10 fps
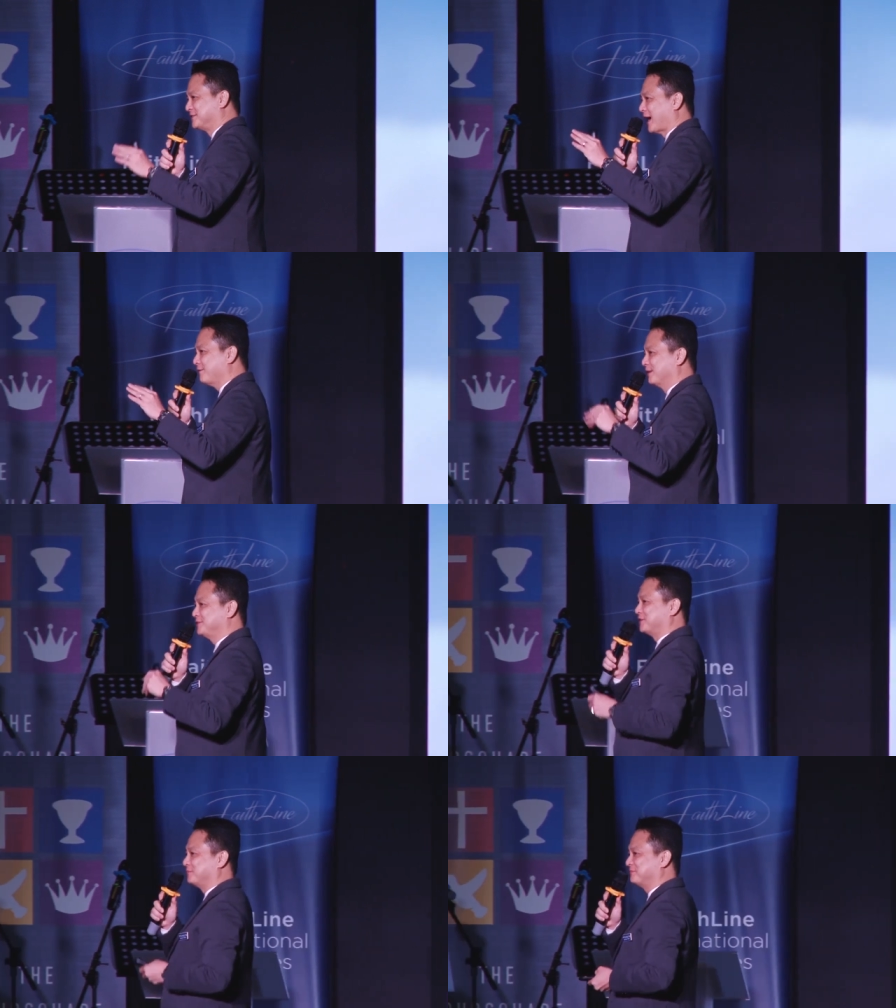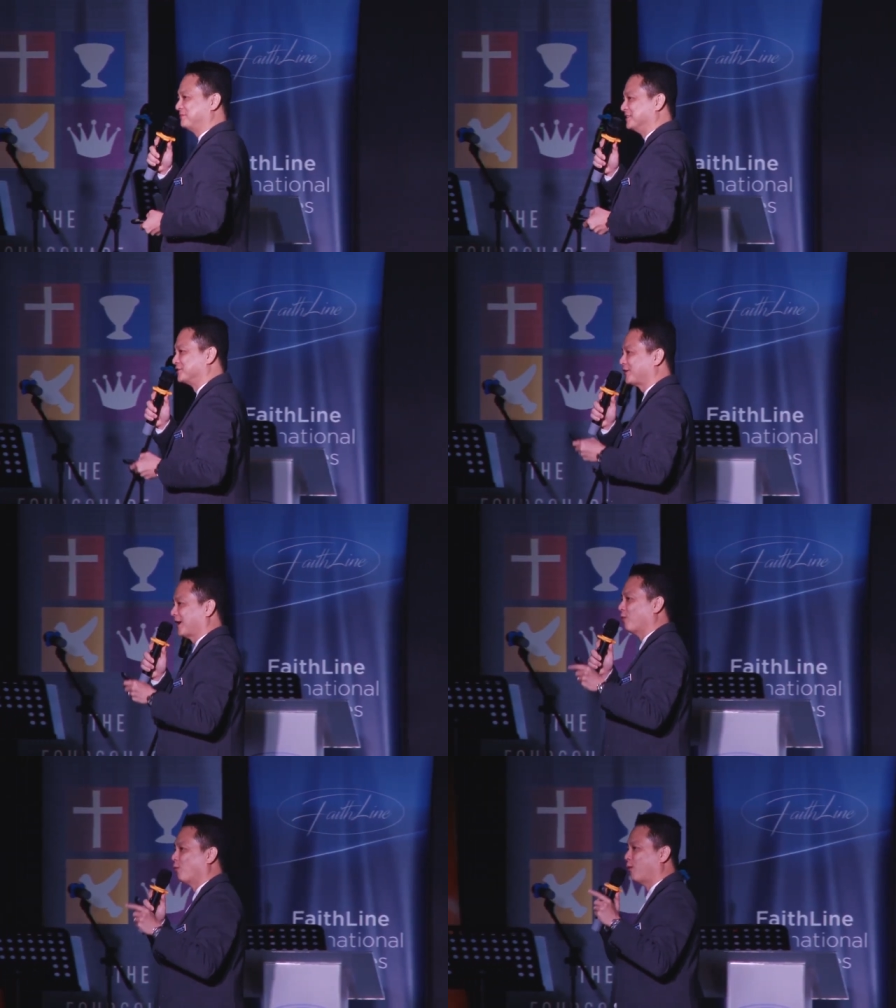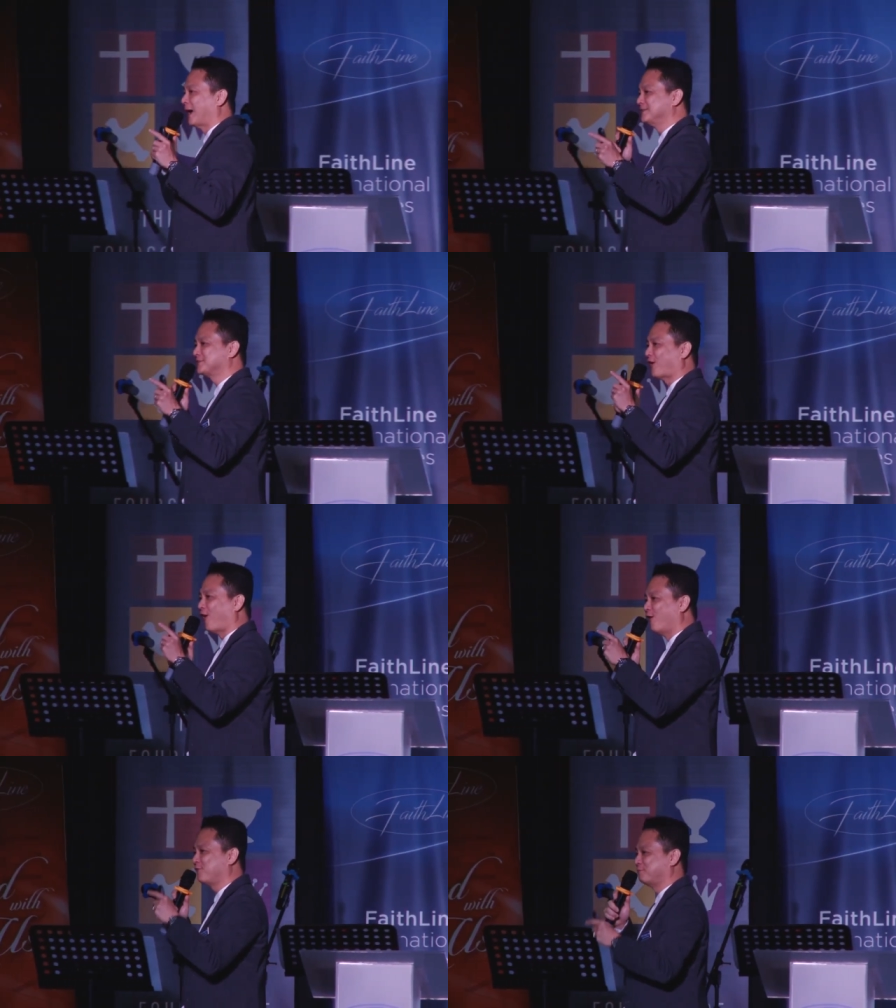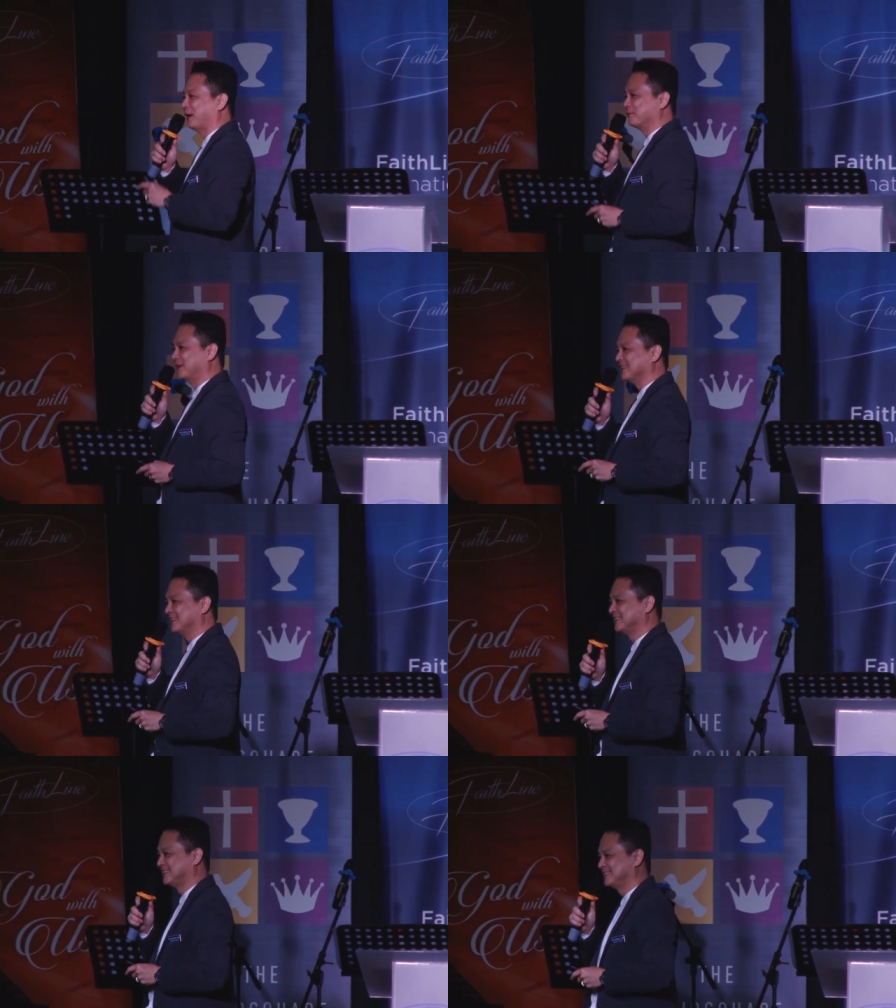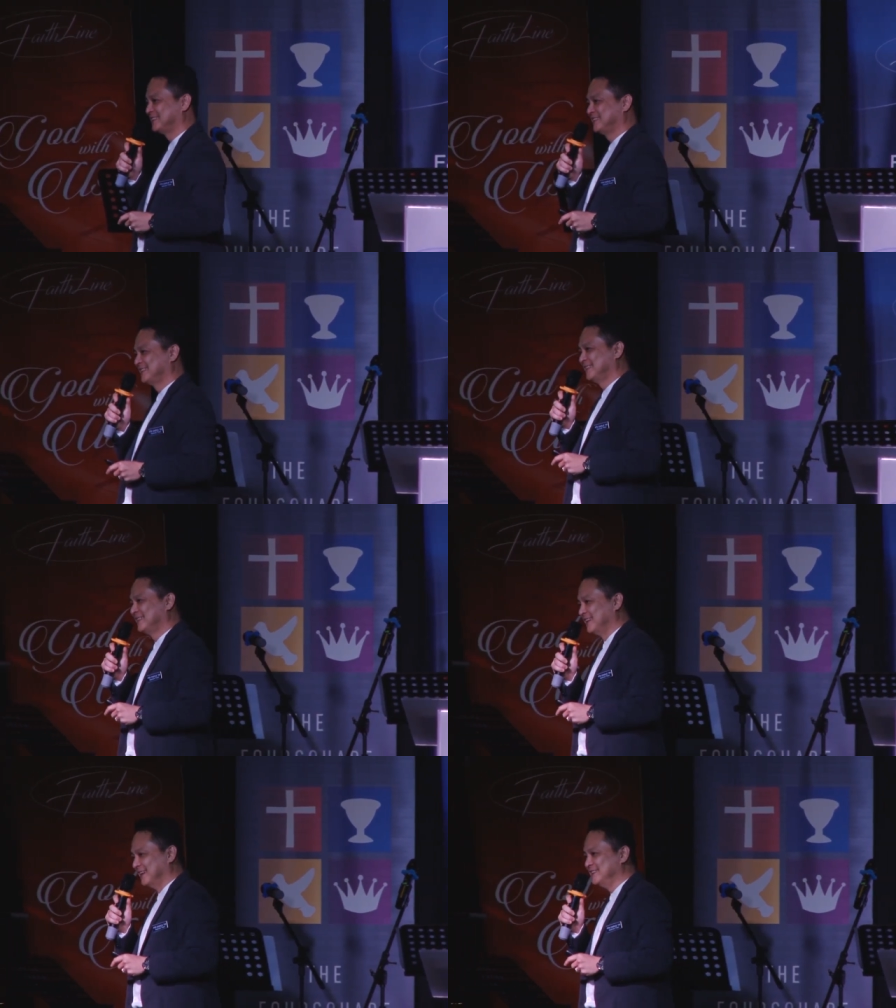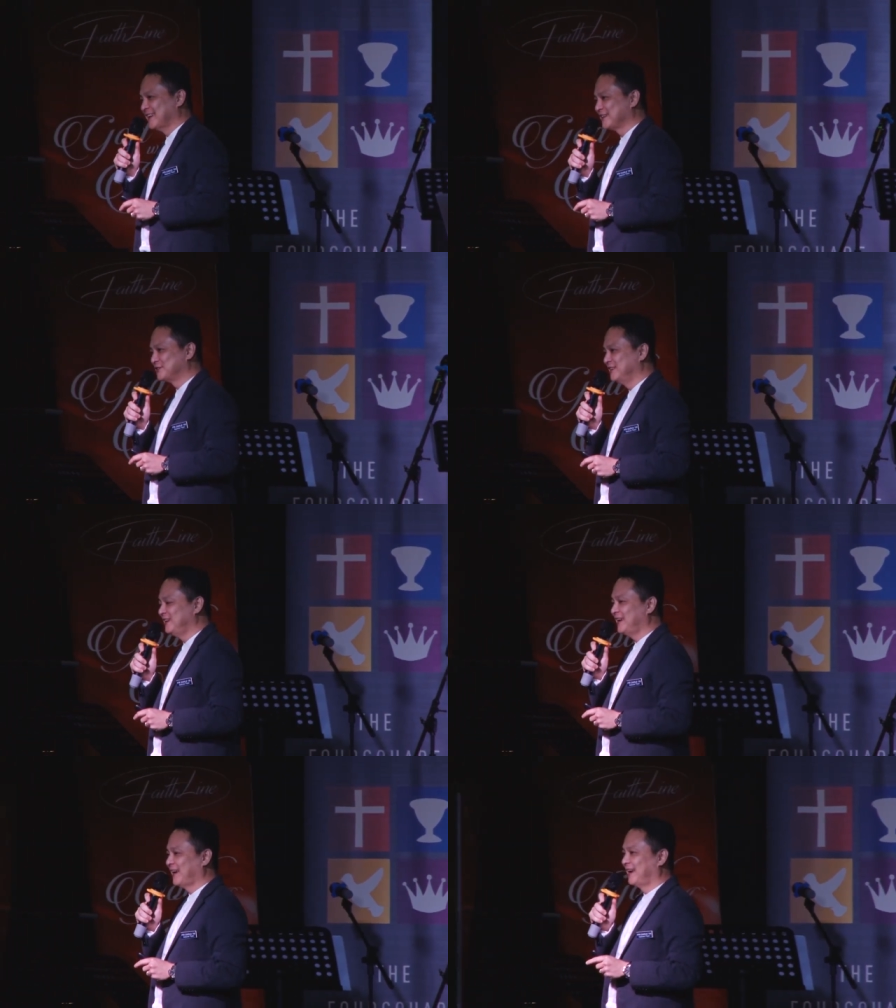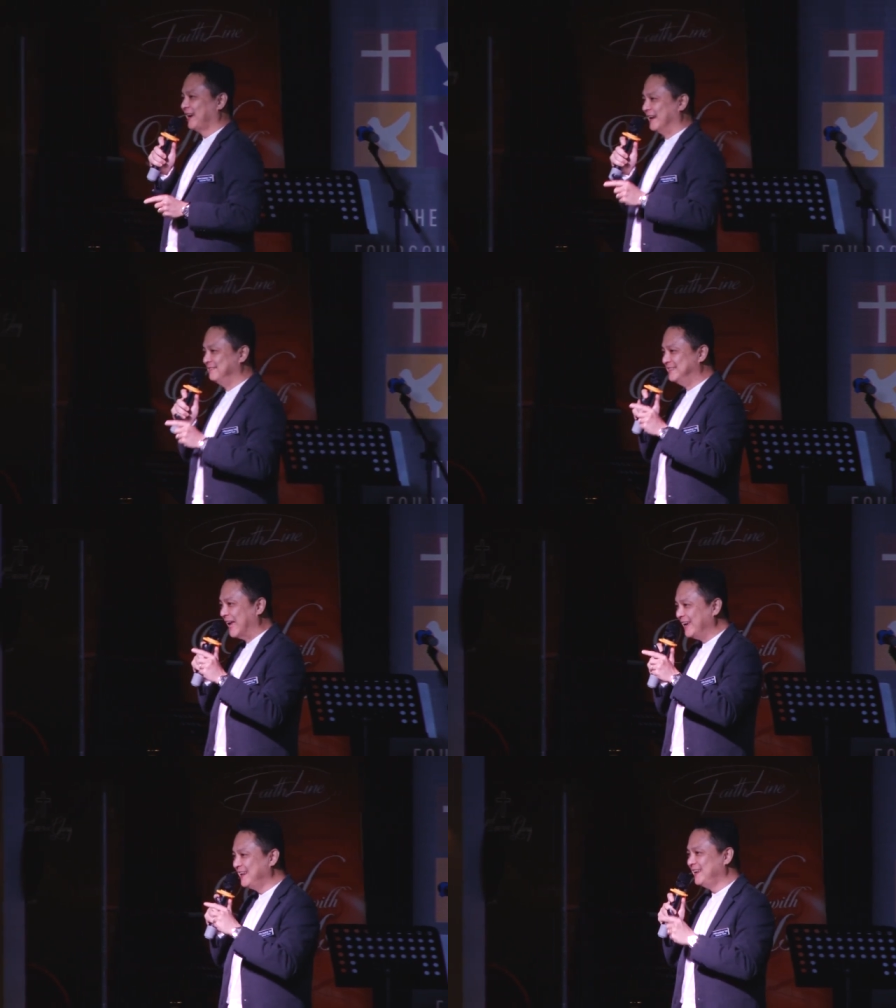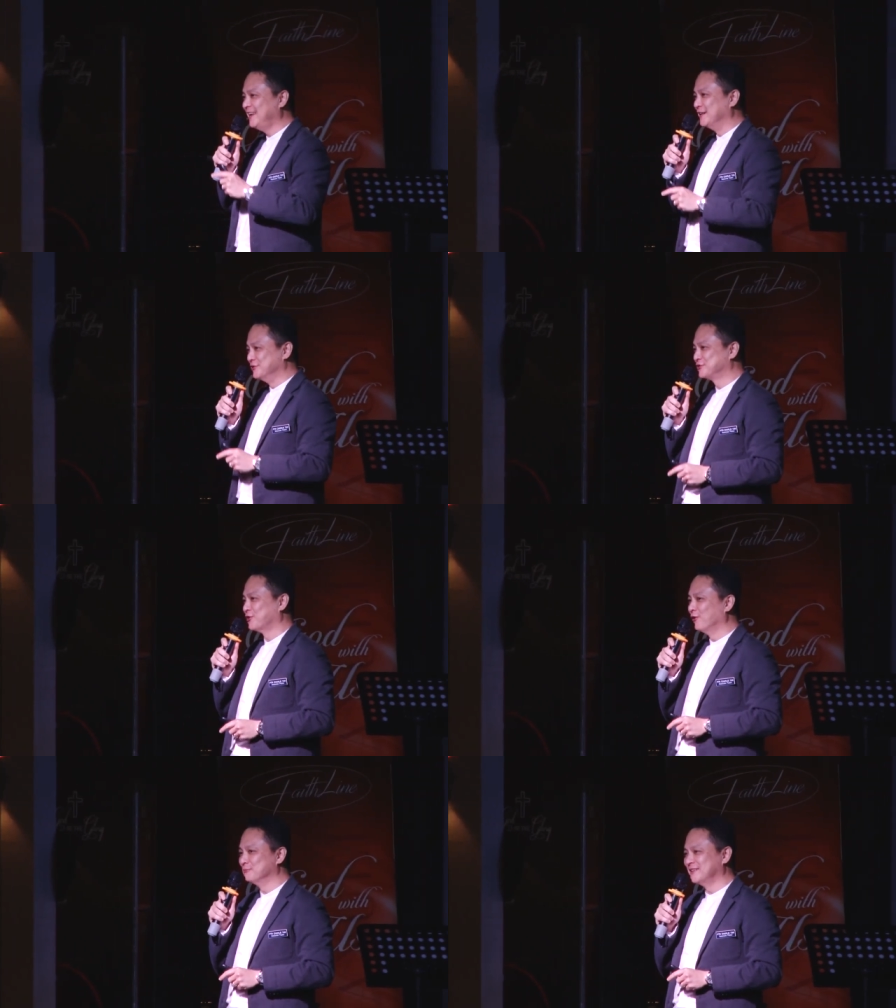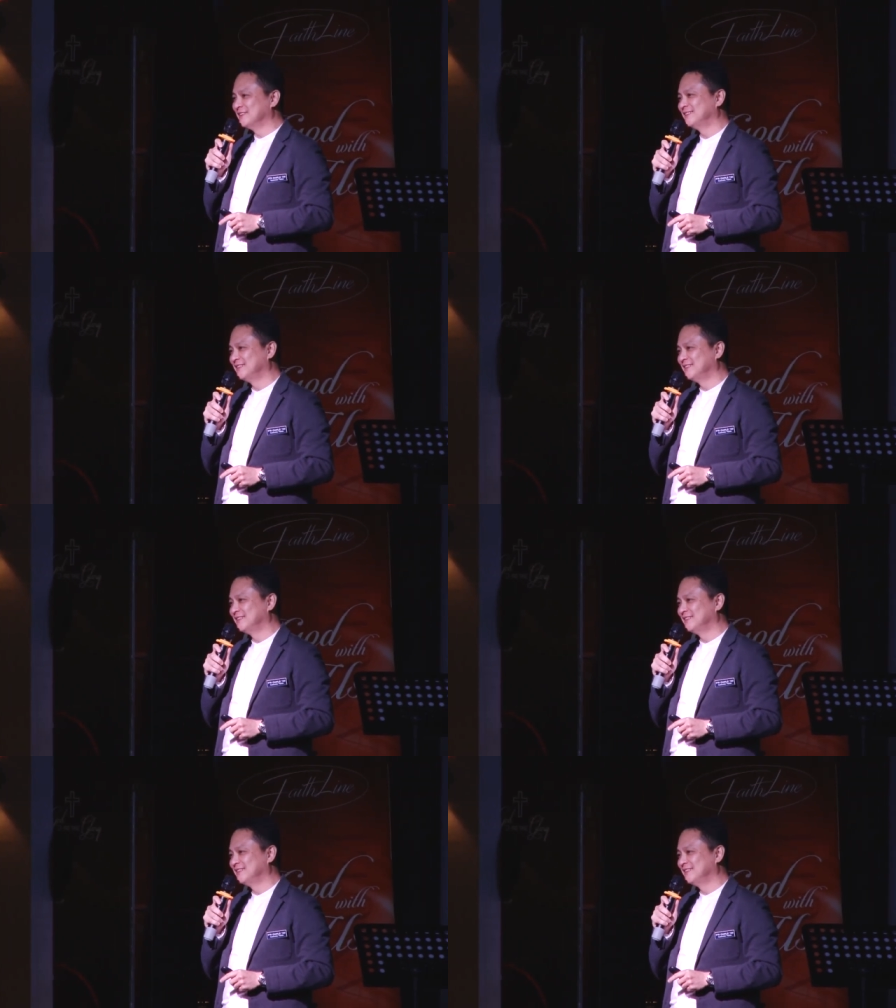Discipleship is not a once off payment, it is actually a daily installment.